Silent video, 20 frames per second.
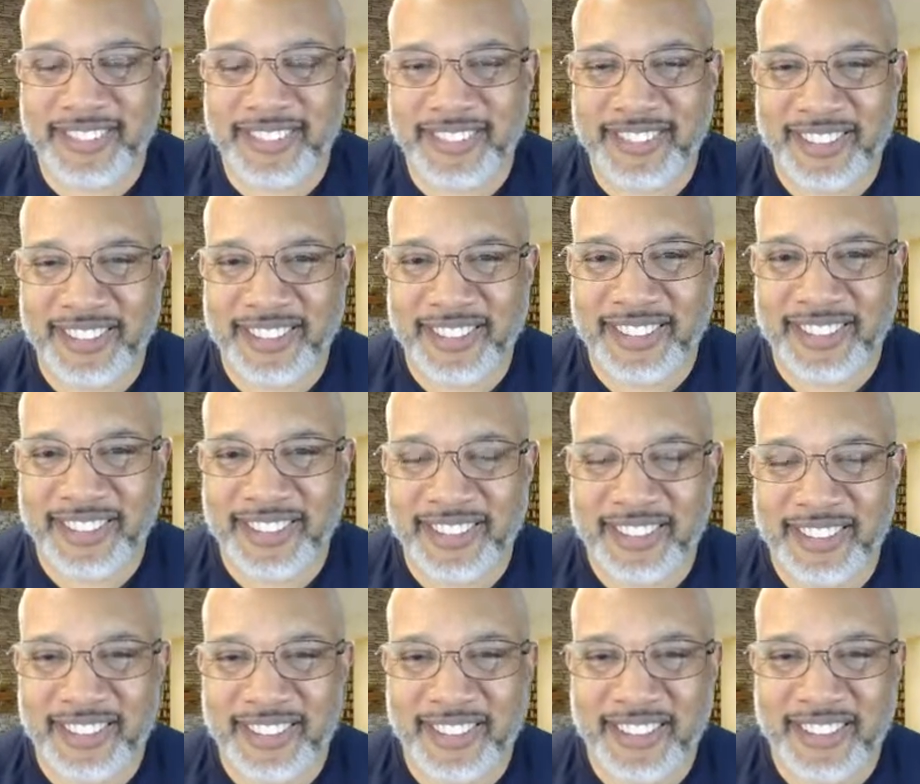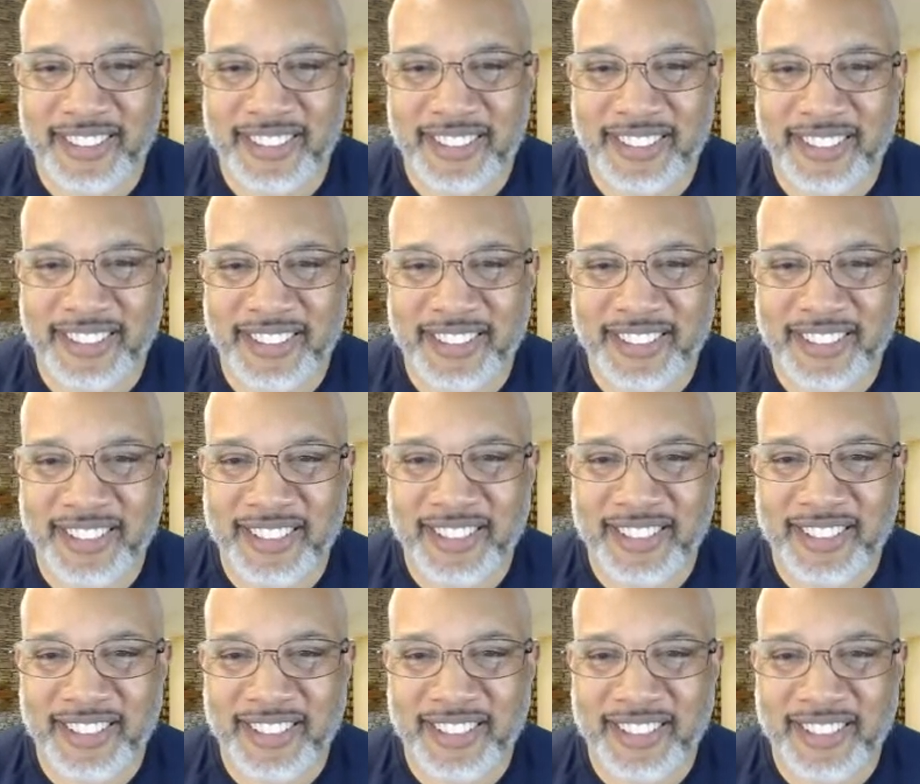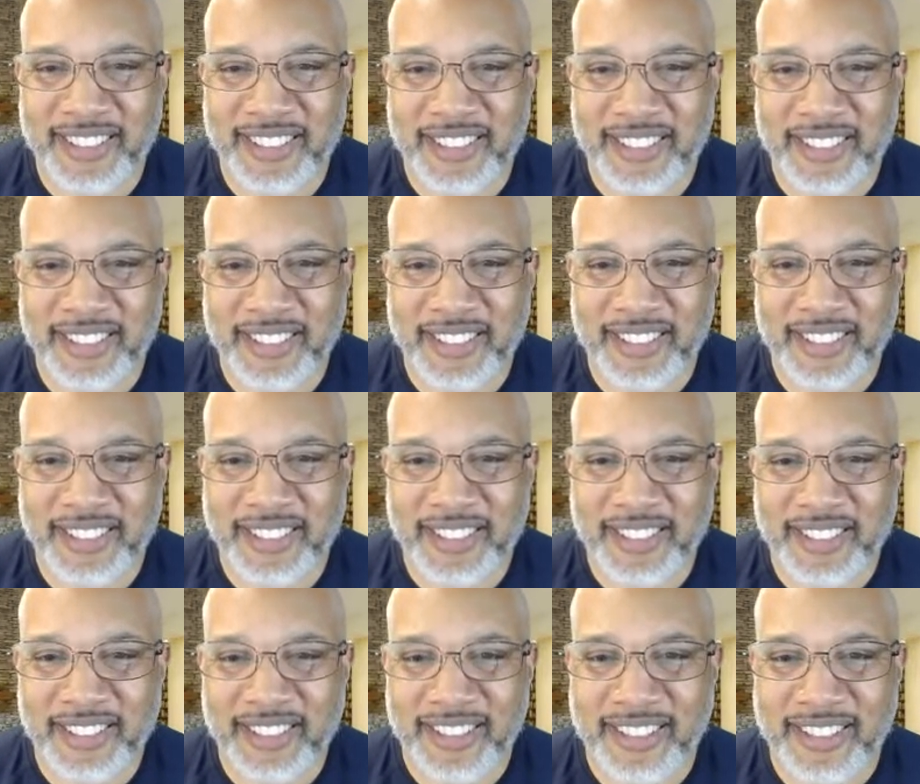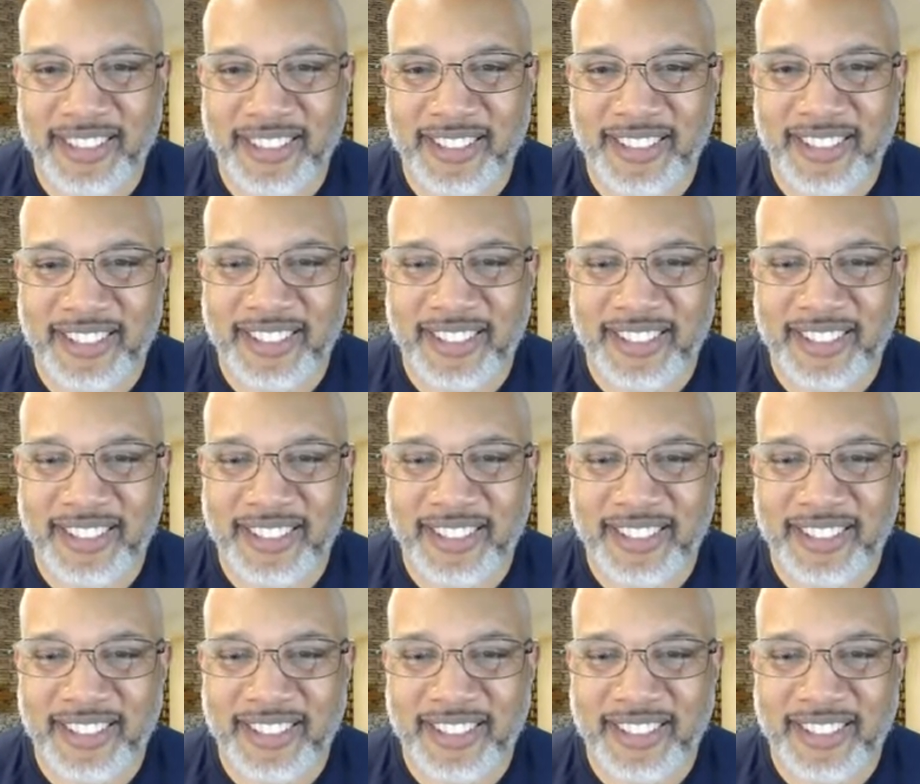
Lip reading: No words are spoken by the person on screen.